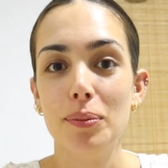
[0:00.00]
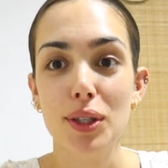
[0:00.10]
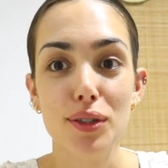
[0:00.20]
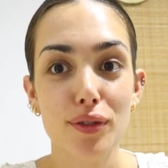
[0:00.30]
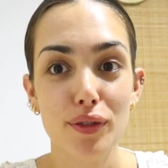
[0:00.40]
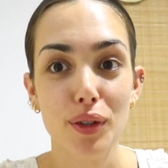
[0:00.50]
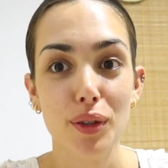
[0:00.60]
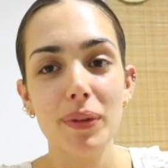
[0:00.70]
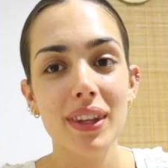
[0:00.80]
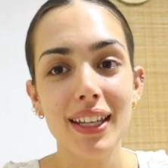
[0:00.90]
beautiful.
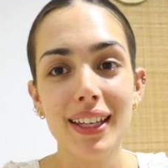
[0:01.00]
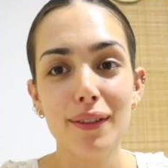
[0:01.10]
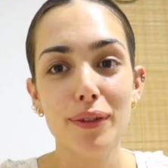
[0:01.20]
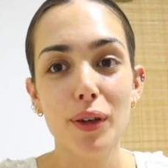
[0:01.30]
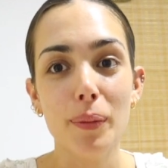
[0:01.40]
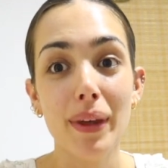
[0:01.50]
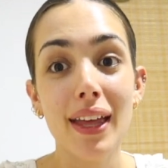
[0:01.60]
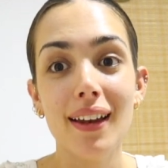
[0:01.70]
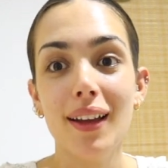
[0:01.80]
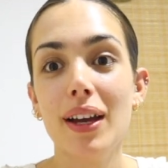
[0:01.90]
I've been thinking for a
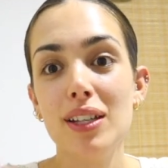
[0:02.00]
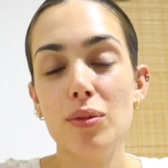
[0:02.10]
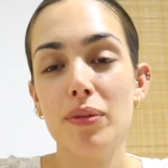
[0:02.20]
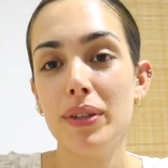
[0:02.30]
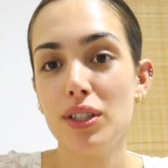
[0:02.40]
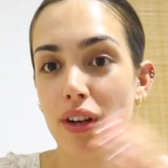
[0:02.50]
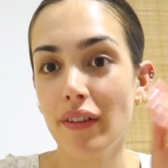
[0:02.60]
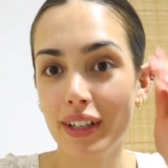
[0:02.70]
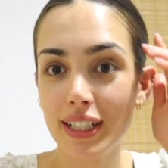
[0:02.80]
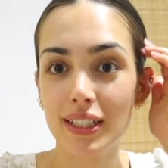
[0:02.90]
bit, like as we've been
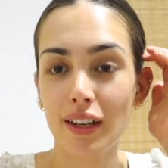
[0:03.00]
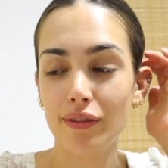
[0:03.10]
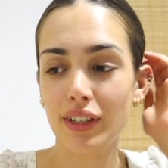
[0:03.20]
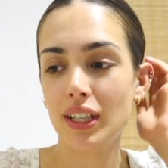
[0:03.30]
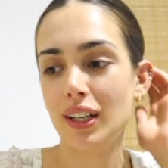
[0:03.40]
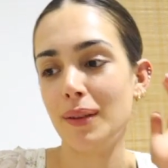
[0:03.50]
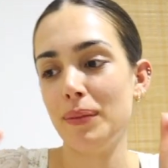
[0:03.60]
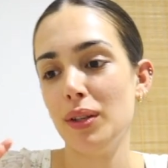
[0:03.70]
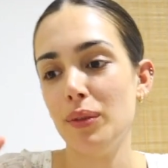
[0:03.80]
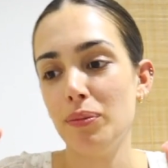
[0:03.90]
traveling down
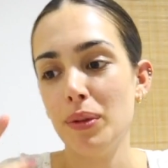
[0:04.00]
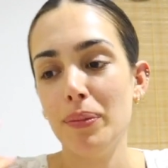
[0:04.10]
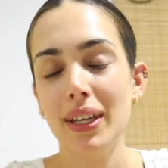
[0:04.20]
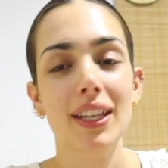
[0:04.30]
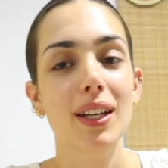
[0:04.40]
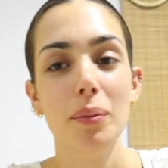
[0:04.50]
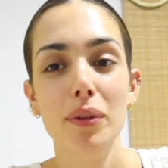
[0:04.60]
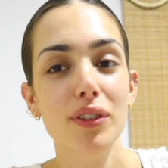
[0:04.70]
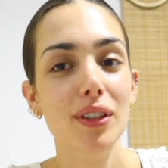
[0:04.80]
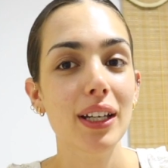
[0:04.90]
Vietnam, that we've been picking up a
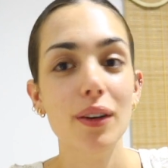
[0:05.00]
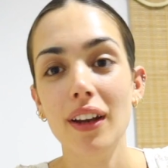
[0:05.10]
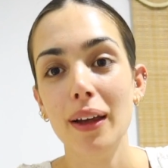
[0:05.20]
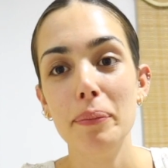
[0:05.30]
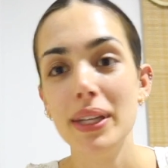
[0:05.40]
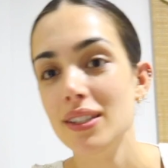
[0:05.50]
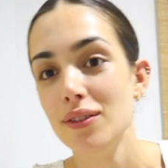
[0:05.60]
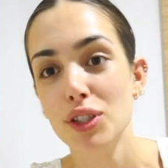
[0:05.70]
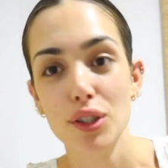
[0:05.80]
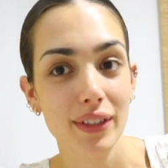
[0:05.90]
few little like bits
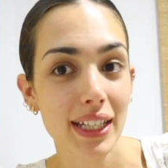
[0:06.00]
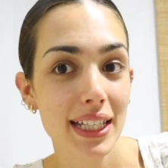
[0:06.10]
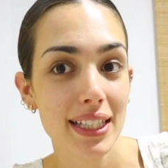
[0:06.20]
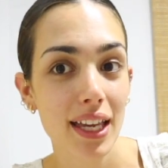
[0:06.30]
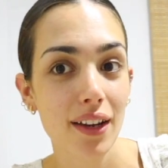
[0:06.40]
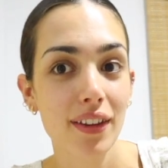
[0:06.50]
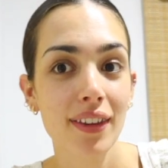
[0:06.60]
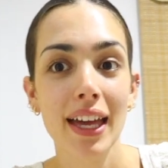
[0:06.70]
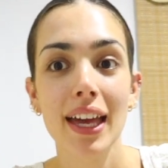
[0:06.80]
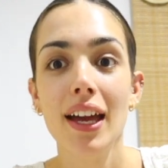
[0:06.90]
of souvenirs here and
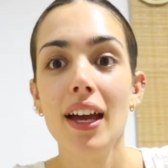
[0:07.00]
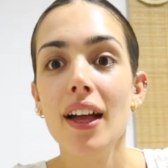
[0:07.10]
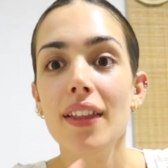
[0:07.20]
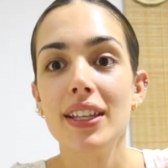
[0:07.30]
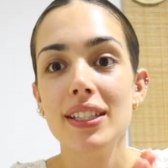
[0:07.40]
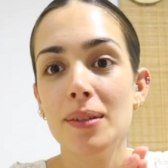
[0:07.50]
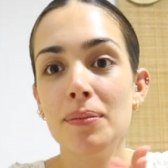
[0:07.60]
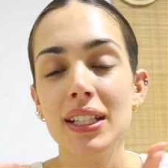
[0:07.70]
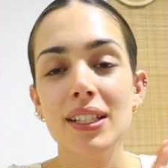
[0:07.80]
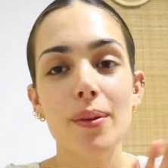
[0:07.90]
there. There's
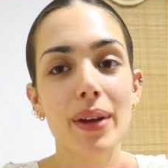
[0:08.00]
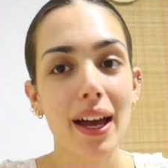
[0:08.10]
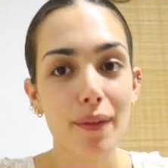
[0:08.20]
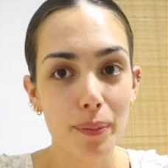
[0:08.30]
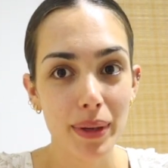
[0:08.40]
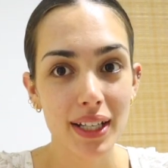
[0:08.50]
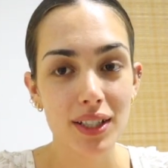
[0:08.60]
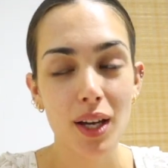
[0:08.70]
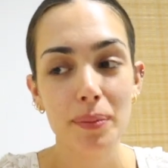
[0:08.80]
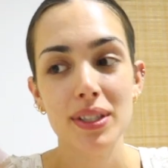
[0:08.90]
some things that we haven't
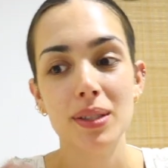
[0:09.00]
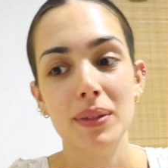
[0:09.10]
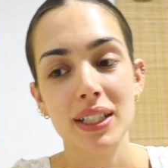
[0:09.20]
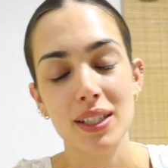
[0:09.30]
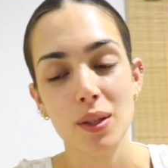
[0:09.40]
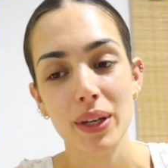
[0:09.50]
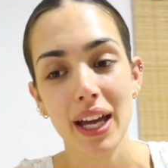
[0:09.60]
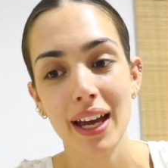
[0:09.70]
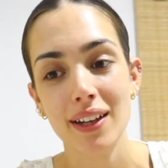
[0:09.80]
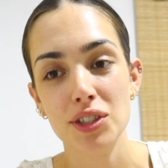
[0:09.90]
picked up and some things that we
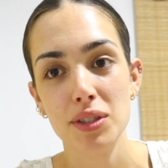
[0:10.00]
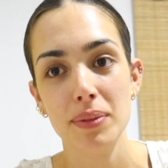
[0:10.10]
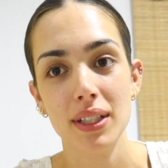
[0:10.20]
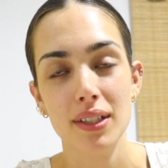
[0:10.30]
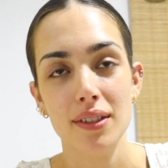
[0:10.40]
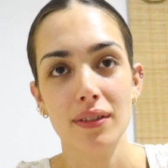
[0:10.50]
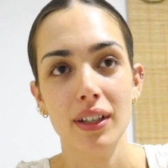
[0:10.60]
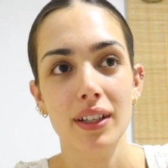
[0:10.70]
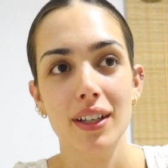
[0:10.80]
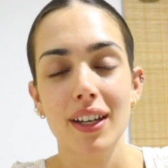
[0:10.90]
had, just because of
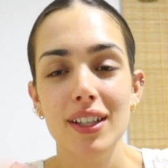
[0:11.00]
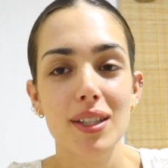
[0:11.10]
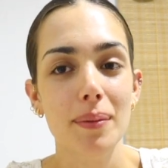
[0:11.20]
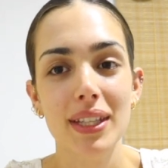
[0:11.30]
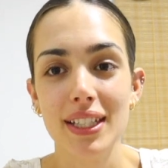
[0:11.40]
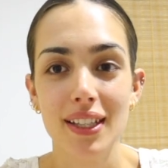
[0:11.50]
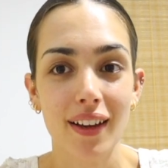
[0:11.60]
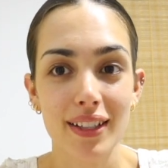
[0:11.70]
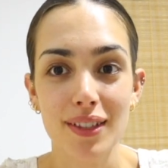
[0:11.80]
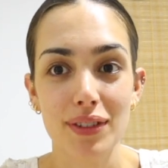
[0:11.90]
like some of the
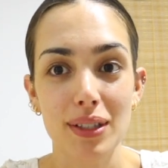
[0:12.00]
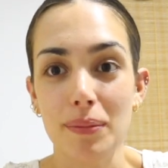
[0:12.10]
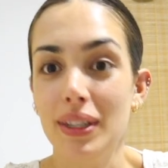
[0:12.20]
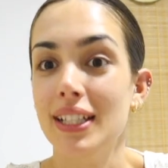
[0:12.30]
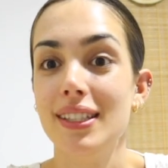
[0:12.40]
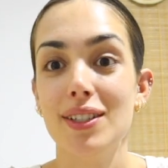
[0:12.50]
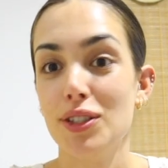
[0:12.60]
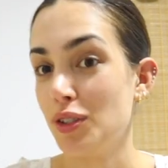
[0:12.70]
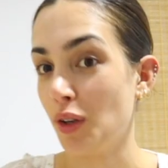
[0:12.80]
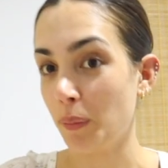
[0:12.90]
size of some things, it's
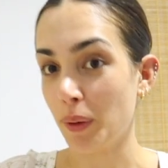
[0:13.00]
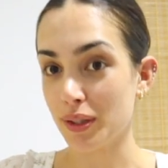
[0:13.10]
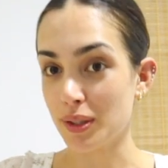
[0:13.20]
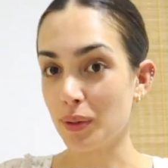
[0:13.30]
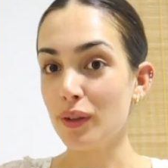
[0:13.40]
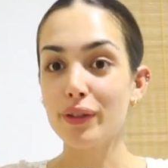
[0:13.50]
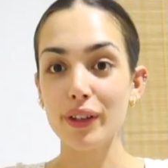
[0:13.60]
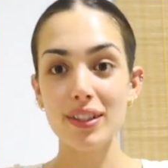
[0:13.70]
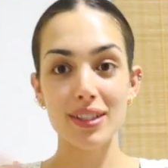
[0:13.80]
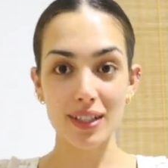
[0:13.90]
just not possible
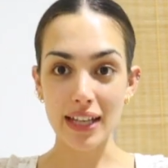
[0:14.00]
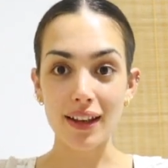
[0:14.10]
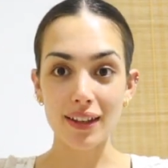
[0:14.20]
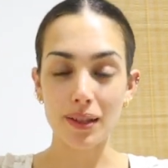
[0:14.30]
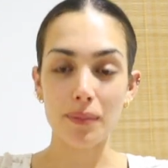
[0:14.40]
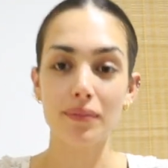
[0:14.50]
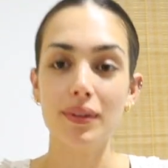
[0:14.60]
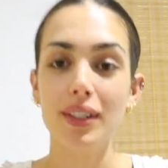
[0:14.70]
for us to take them